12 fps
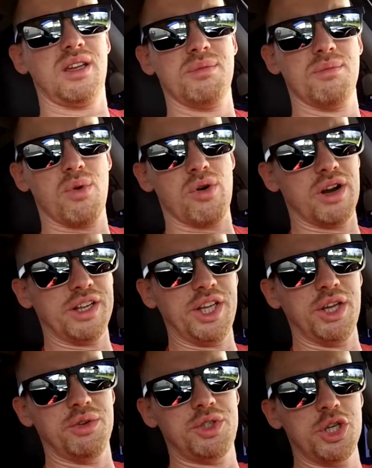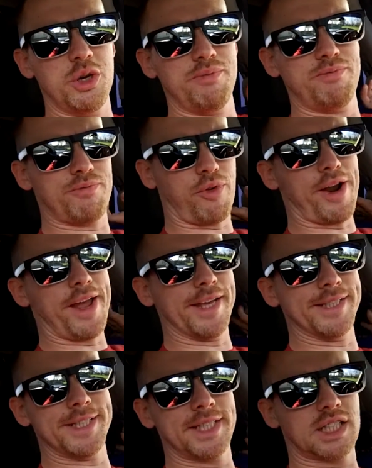Good morning, YouTube
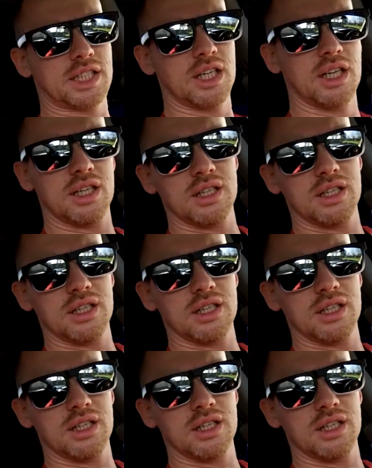friends.